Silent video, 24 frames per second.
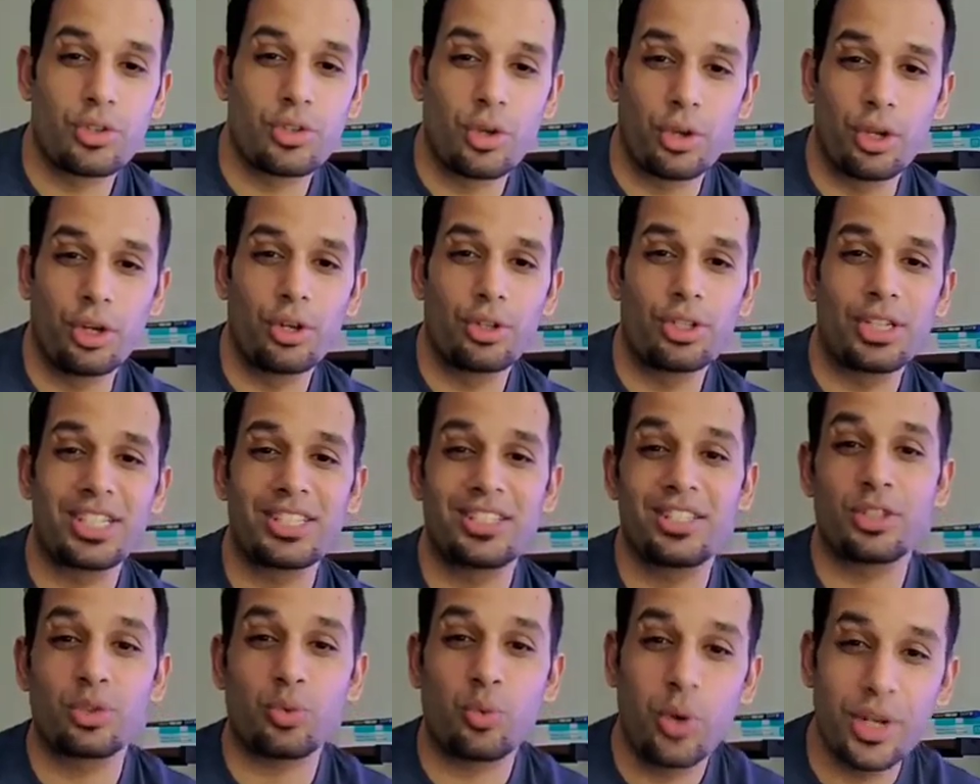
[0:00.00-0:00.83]
So, you know,
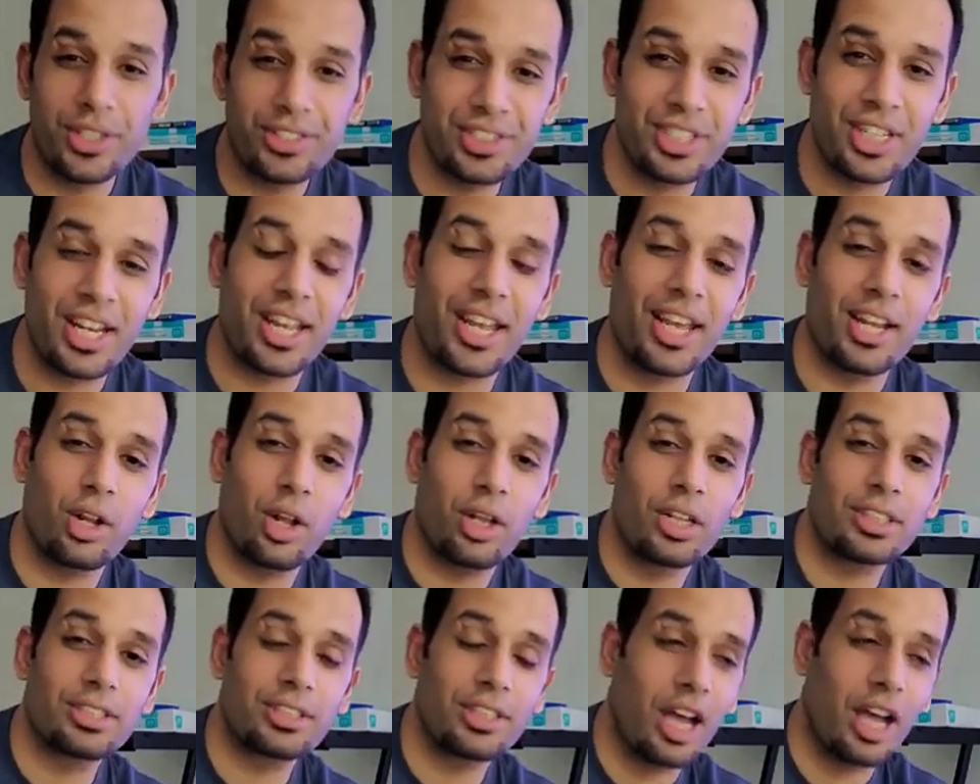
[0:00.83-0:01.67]
there's this question I get
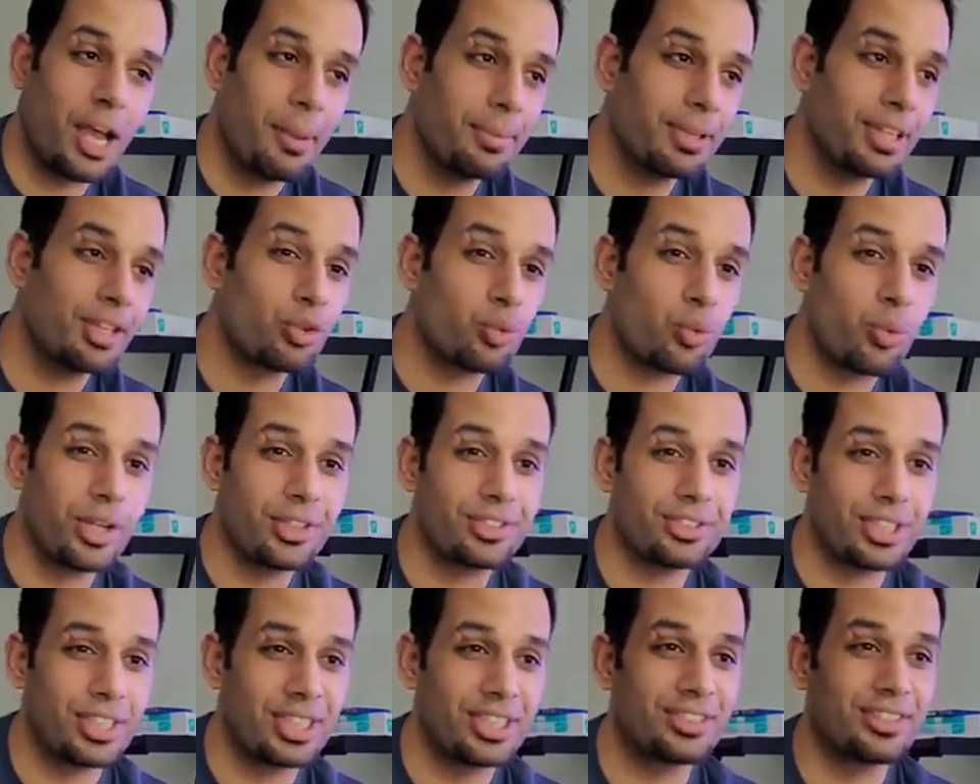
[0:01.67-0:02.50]
all the time, and this
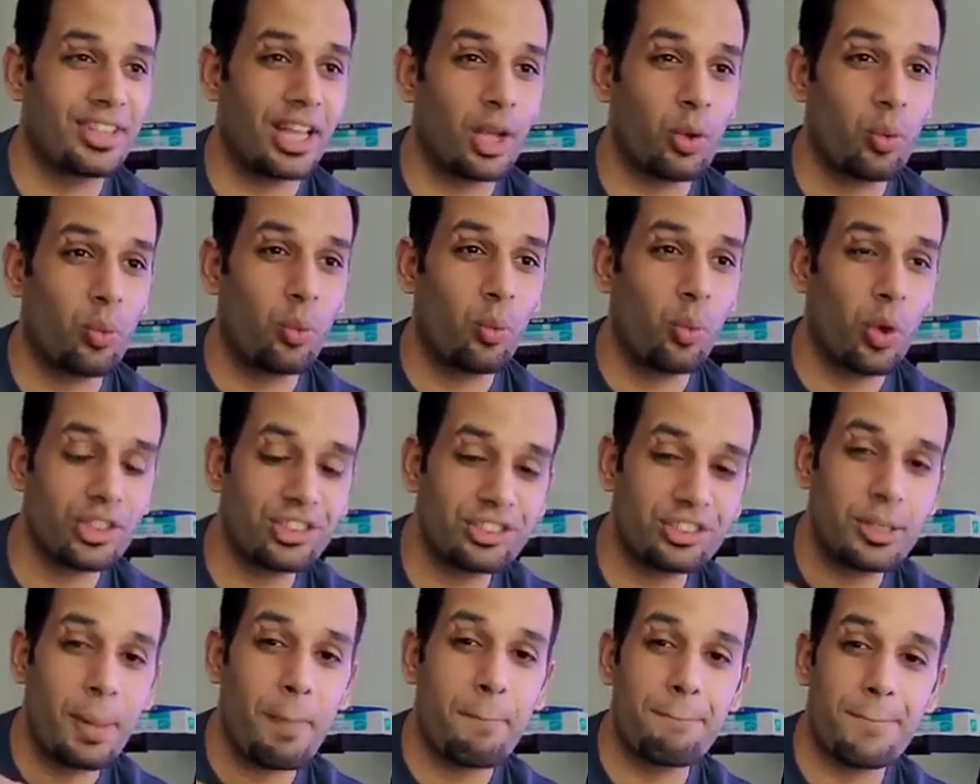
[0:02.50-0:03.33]
question is like,
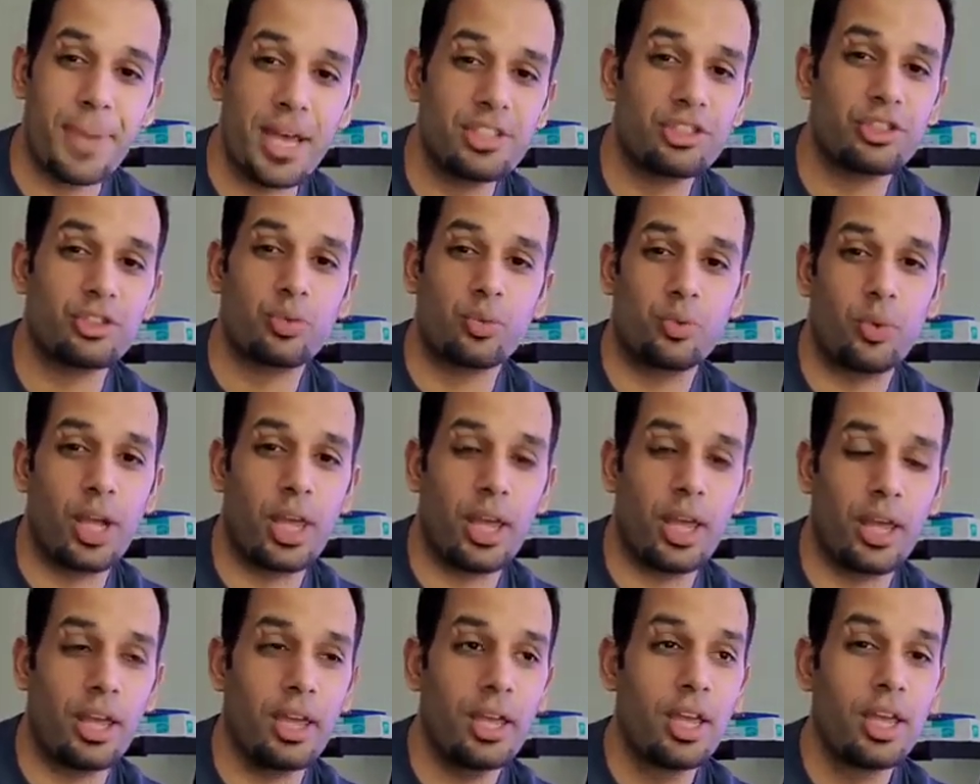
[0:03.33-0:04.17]
what's the best
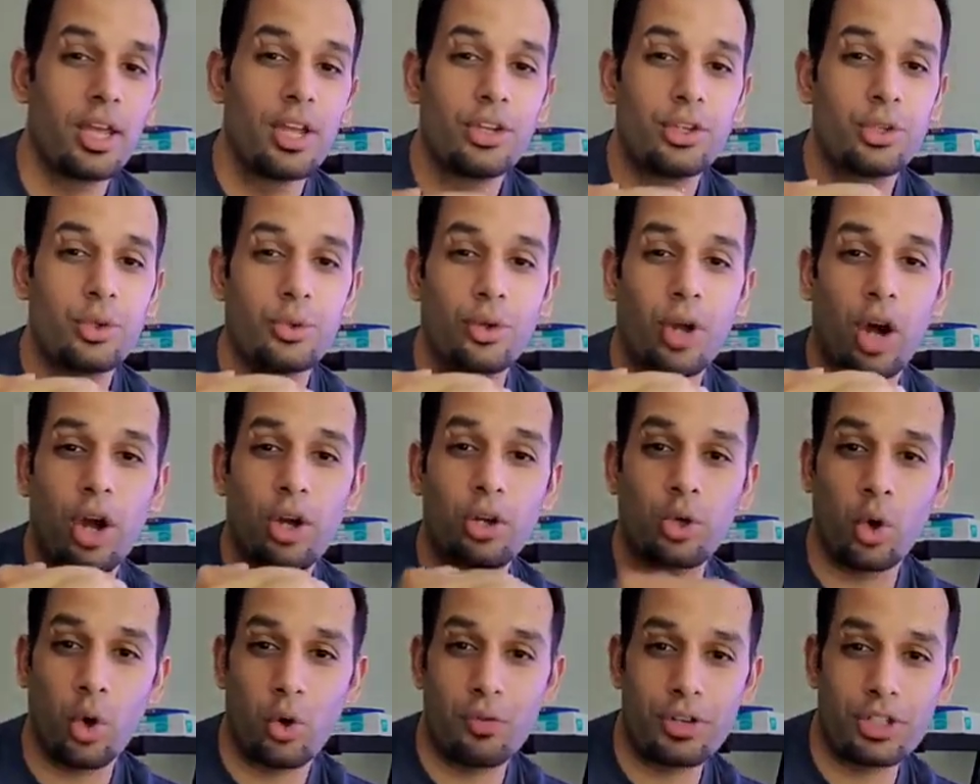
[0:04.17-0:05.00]
way to
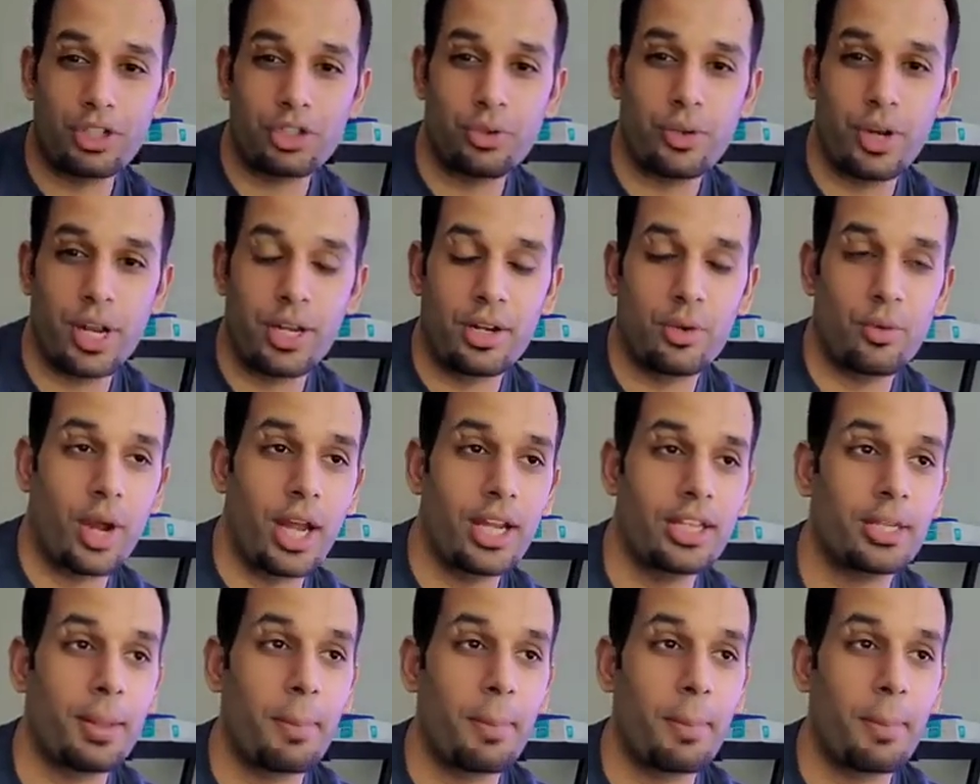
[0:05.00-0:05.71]
not overtrade, right?